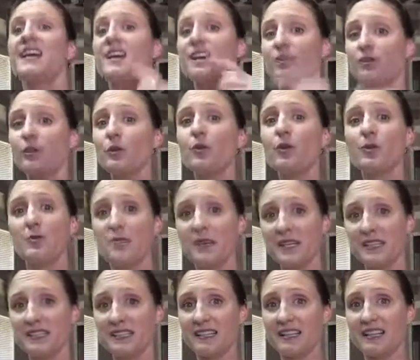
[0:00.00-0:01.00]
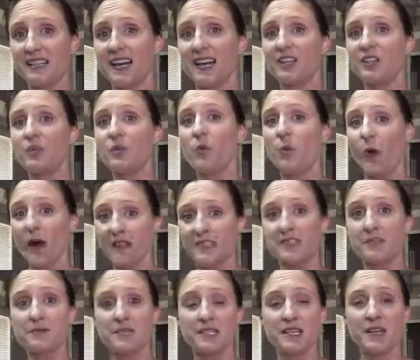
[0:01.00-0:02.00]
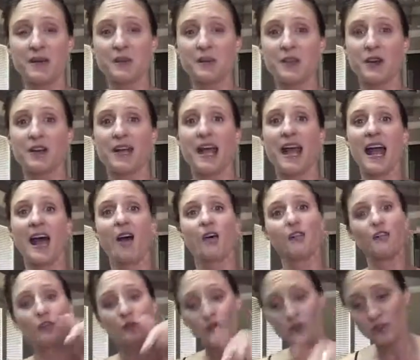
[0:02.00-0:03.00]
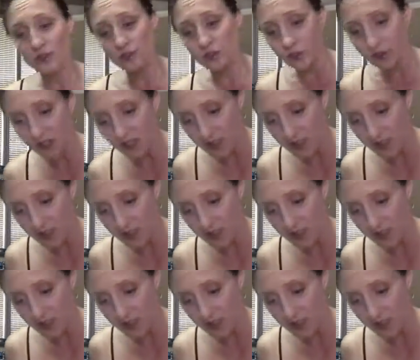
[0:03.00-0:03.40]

if you are busy and you want some tips on how to do